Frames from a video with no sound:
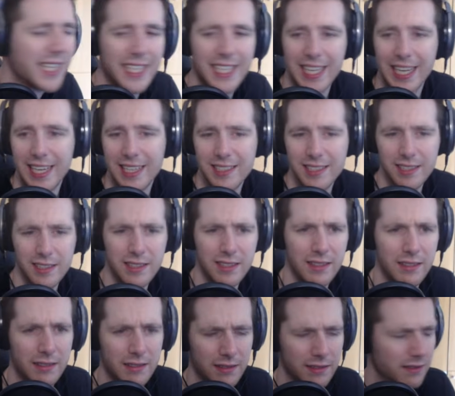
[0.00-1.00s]
Castle?
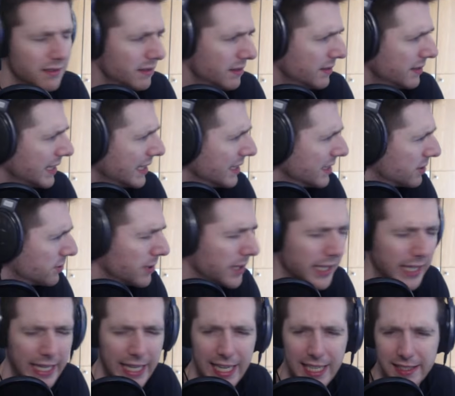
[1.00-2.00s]
The hell is
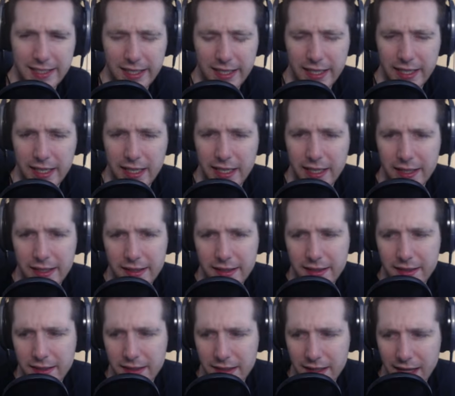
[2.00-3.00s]
Relic Castle again?
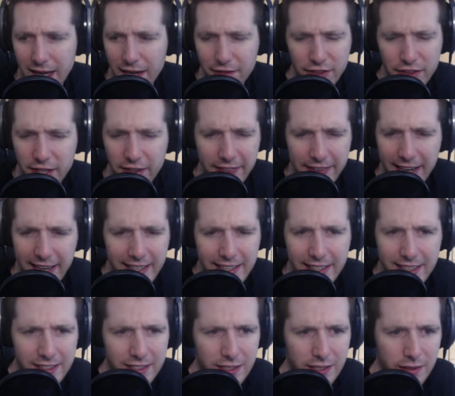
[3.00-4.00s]
I haven't done that
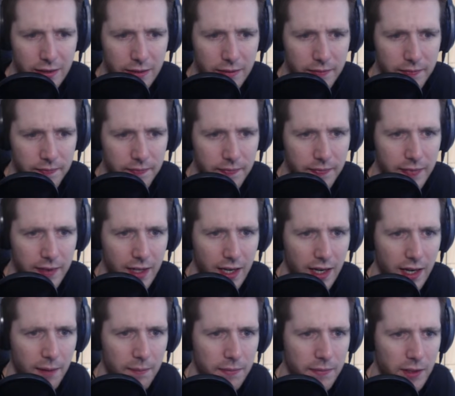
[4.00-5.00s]
yet, so
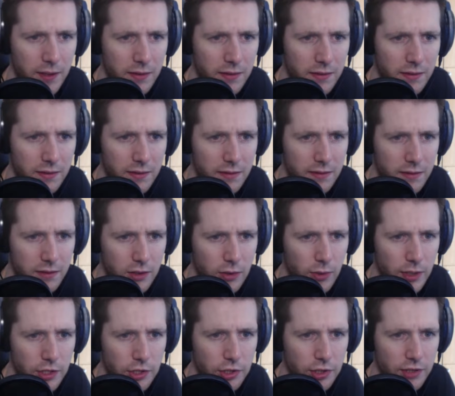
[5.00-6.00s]
I'm not
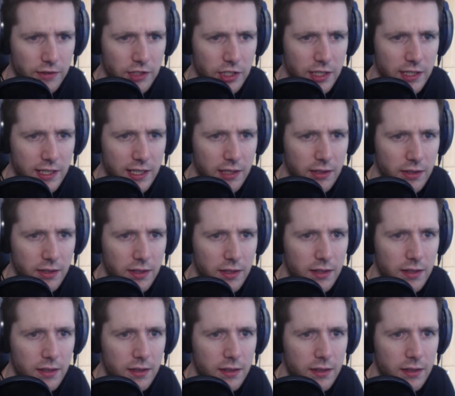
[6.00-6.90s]
quite sure if she's here or not.